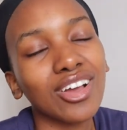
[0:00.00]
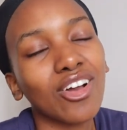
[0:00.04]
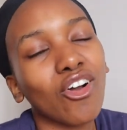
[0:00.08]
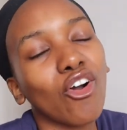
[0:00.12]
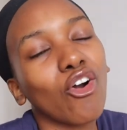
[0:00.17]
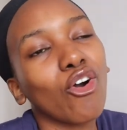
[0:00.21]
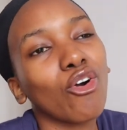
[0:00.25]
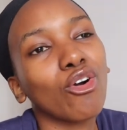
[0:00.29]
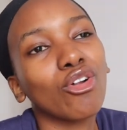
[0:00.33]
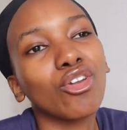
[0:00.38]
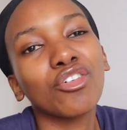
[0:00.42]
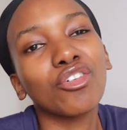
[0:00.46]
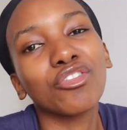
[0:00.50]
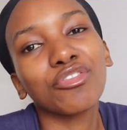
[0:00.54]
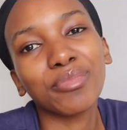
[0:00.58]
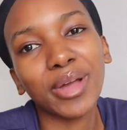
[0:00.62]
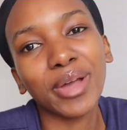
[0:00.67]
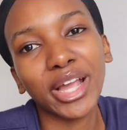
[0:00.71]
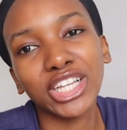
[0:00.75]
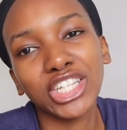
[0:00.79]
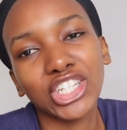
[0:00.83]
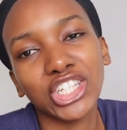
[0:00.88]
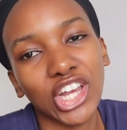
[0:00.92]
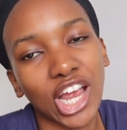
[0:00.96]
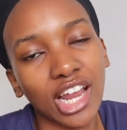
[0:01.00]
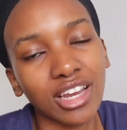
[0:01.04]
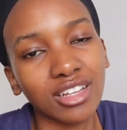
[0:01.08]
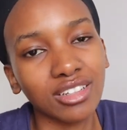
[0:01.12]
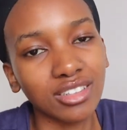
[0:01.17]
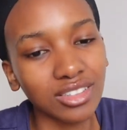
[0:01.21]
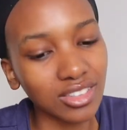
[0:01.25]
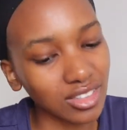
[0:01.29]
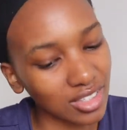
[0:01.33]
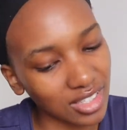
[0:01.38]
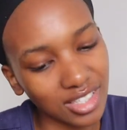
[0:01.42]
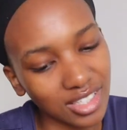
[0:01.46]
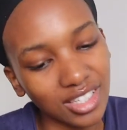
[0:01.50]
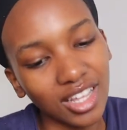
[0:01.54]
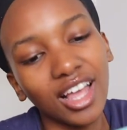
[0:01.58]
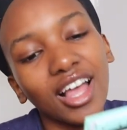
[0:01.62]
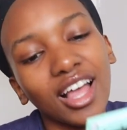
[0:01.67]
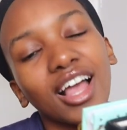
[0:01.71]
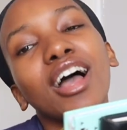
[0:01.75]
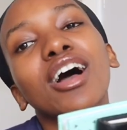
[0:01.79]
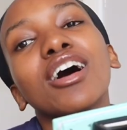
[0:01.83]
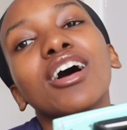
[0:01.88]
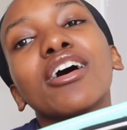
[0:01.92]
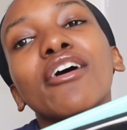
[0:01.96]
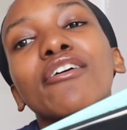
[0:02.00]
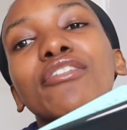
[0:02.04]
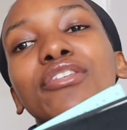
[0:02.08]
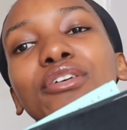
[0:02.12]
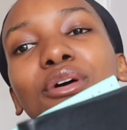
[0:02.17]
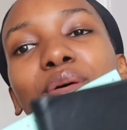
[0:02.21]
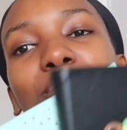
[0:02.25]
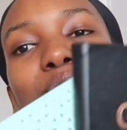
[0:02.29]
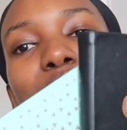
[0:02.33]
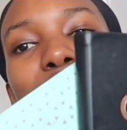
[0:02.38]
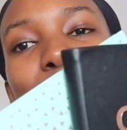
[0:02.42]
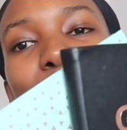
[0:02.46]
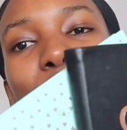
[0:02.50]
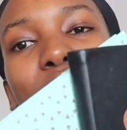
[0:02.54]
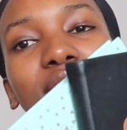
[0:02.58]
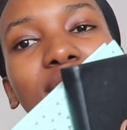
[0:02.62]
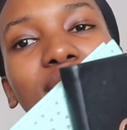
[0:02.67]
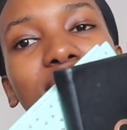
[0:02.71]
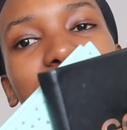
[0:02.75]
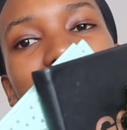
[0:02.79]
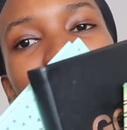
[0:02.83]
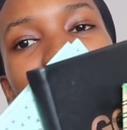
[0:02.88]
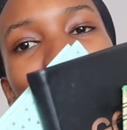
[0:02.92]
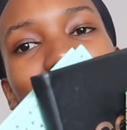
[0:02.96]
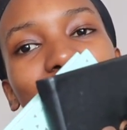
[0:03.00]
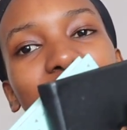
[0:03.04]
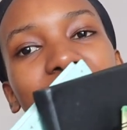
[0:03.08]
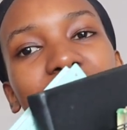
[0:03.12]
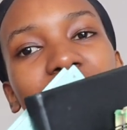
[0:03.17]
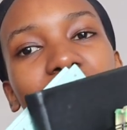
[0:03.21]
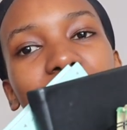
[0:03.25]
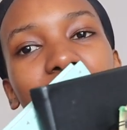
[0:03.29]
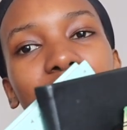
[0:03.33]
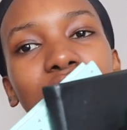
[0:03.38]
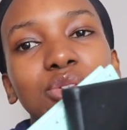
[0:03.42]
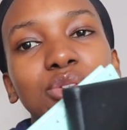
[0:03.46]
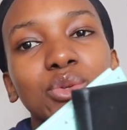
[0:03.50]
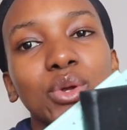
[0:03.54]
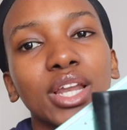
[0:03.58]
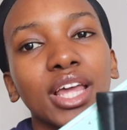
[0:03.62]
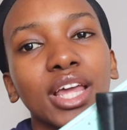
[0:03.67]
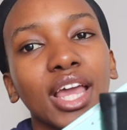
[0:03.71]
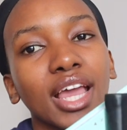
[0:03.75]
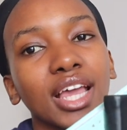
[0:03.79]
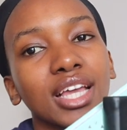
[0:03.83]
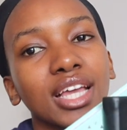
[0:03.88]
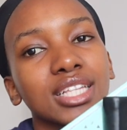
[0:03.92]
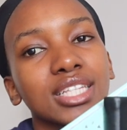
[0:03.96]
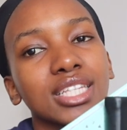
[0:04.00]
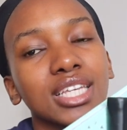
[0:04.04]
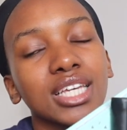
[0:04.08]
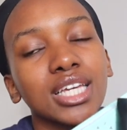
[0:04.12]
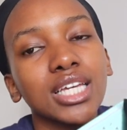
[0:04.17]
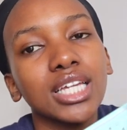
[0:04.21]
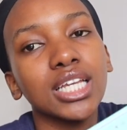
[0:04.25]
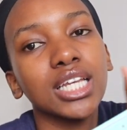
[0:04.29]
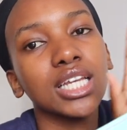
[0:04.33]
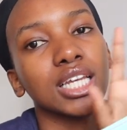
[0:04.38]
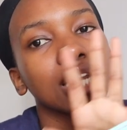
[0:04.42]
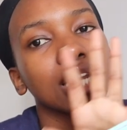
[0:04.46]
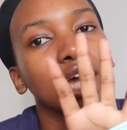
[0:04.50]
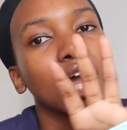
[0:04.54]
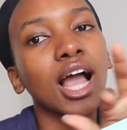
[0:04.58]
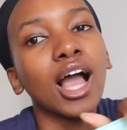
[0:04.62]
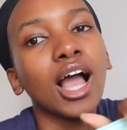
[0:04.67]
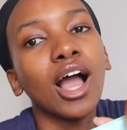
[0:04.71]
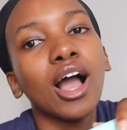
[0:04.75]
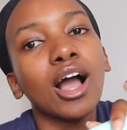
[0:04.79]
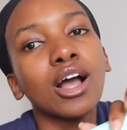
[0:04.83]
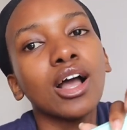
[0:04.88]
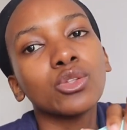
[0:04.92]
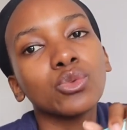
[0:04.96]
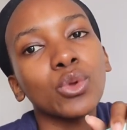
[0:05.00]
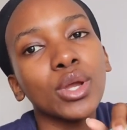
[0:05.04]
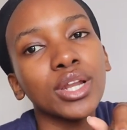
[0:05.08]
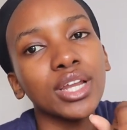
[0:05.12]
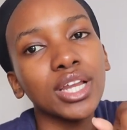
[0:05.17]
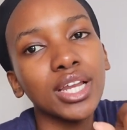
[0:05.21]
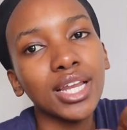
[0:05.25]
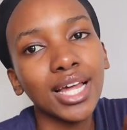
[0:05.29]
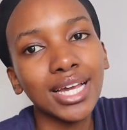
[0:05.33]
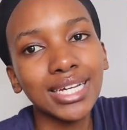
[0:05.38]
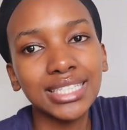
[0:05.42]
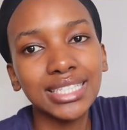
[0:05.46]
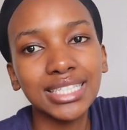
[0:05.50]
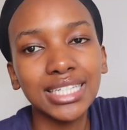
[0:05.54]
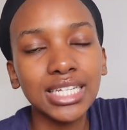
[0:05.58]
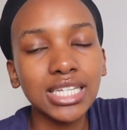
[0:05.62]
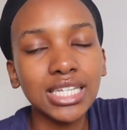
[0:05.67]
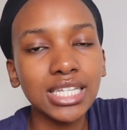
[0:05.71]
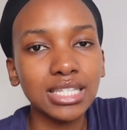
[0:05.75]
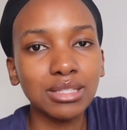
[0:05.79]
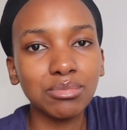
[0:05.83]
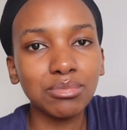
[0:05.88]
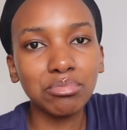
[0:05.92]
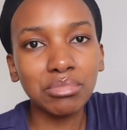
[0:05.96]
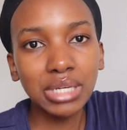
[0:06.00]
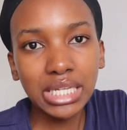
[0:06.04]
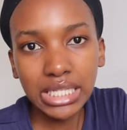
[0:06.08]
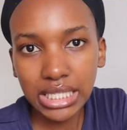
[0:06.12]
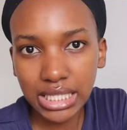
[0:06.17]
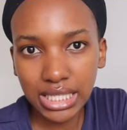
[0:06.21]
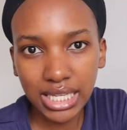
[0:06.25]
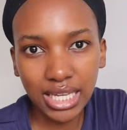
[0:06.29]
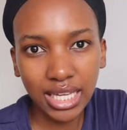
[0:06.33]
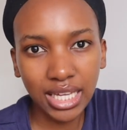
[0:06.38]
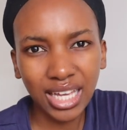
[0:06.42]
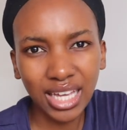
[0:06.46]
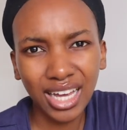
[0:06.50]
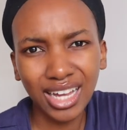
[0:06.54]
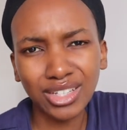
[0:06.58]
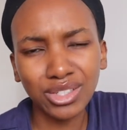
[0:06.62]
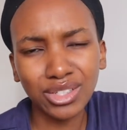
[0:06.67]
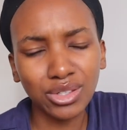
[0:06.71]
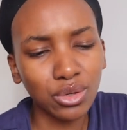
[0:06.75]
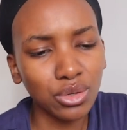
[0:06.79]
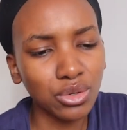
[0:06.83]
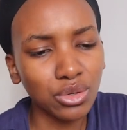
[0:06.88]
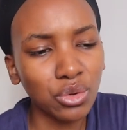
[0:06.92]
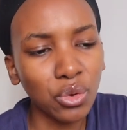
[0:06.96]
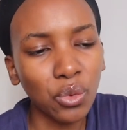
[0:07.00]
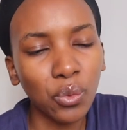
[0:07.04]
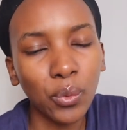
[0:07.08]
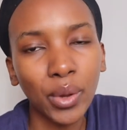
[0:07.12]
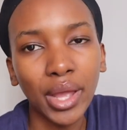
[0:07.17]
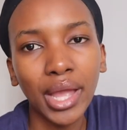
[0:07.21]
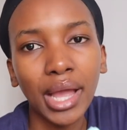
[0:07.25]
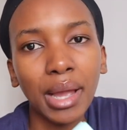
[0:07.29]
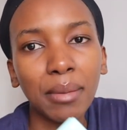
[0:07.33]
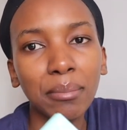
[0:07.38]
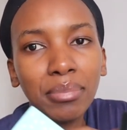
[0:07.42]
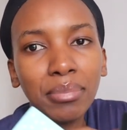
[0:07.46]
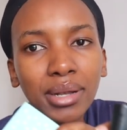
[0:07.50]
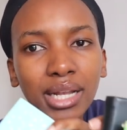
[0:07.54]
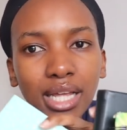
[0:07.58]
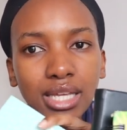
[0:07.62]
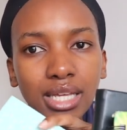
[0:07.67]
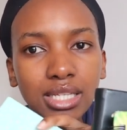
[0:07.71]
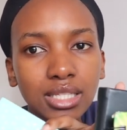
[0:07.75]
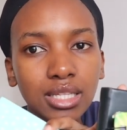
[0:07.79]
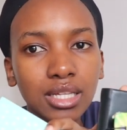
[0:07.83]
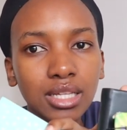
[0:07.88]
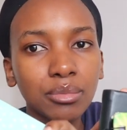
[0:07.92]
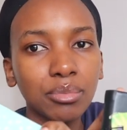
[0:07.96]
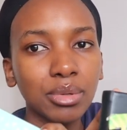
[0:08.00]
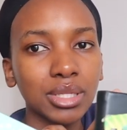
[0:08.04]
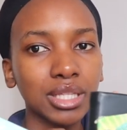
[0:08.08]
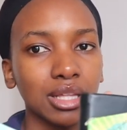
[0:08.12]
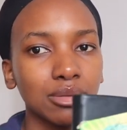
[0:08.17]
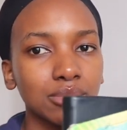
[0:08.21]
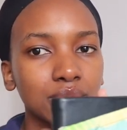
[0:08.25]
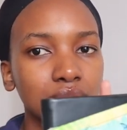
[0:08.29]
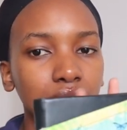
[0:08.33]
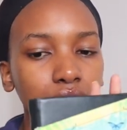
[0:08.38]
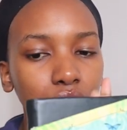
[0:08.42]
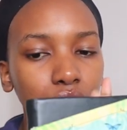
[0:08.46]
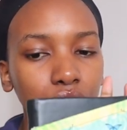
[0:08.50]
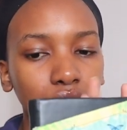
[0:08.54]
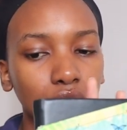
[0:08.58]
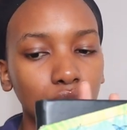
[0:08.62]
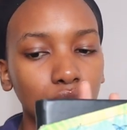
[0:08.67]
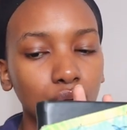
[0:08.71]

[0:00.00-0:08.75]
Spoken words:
all of my journals from 2017, 2018, 2019 is missing. I don't know where I placed it, but I'm still gonna